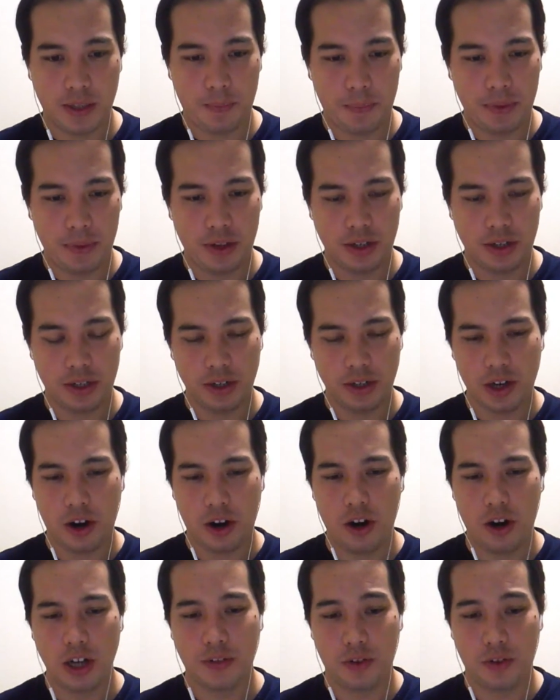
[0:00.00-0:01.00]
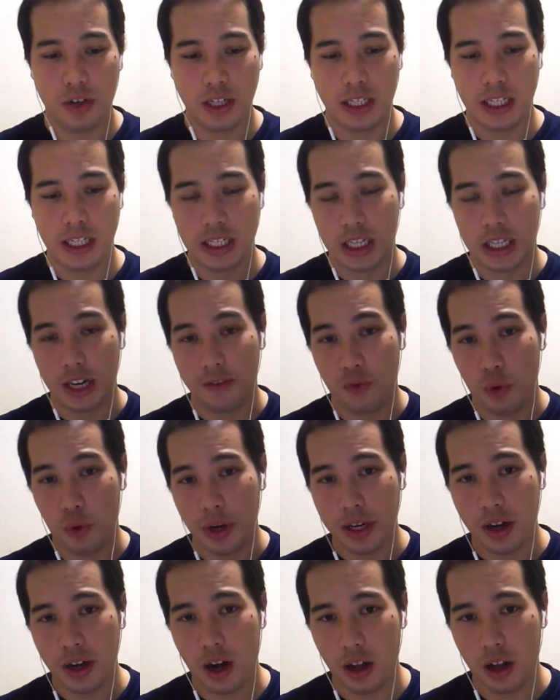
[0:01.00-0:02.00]
There are certain cards, for instance, like Void
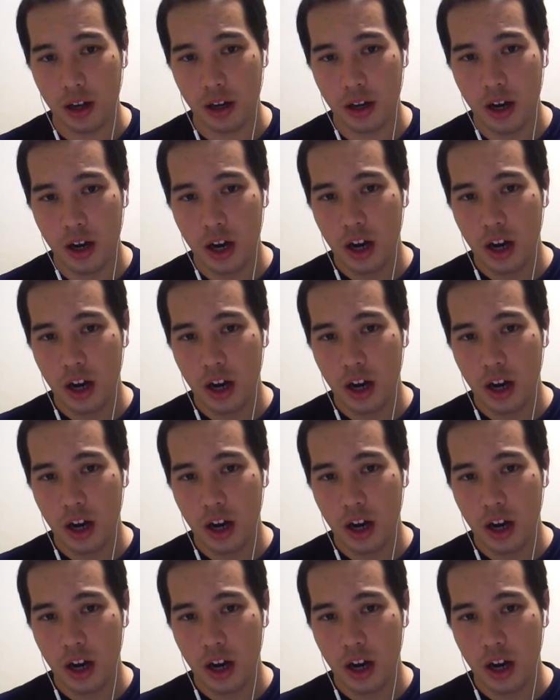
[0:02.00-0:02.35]
Caller,